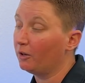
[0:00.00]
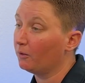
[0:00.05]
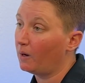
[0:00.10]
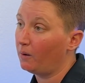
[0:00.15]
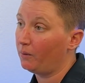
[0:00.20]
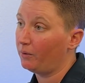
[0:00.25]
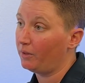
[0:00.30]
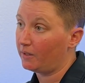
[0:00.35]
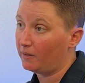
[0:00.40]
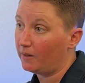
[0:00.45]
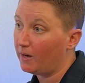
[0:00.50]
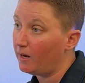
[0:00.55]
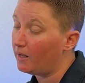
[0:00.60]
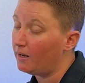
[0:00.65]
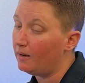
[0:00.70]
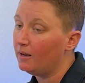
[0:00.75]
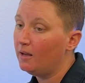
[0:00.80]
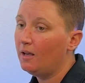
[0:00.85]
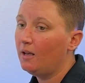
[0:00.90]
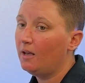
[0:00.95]
around with a
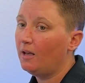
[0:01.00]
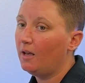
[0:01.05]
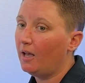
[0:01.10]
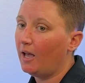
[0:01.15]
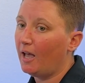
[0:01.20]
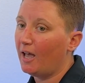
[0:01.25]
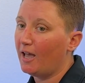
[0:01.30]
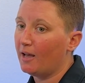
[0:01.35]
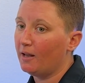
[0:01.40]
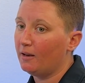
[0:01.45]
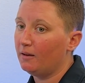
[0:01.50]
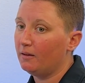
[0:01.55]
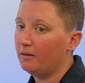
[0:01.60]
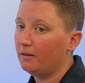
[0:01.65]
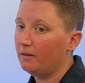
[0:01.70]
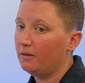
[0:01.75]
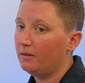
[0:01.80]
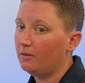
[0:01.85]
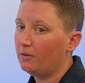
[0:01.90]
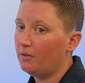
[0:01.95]
gun, and
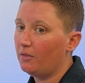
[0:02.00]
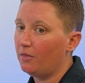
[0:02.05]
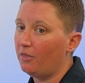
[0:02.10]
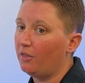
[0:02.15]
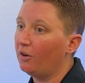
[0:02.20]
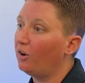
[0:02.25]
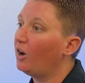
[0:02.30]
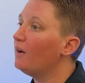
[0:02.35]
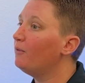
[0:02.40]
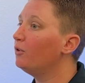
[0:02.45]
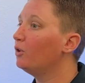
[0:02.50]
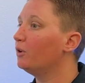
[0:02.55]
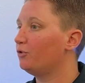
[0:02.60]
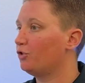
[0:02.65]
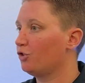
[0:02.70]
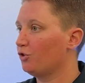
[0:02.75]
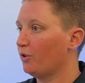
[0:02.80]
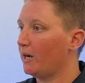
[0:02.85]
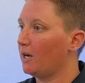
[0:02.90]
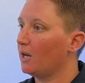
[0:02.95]
the level of
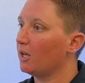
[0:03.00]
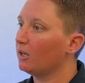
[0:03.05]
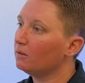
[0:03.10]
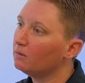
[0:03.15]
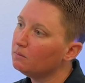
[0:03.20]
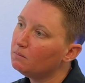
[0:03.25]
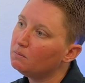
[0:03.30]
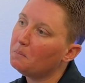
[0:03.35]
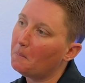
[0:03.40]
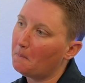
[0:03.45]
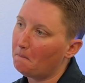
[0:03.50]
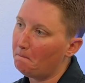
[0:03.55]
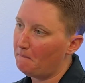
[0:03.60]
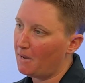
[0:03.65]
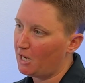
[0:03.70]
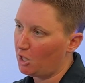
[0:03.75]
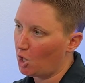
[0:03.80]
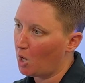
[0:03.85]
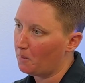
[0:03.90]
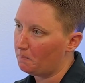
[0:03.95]
training
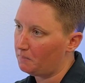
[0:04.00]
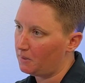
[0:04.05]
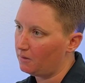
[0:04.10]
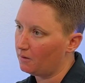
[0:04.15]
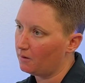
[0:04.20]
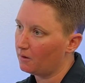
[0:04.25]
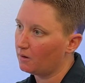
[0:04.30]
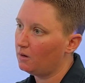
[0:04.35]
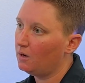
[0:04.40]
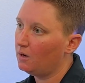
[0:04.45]
may not be there.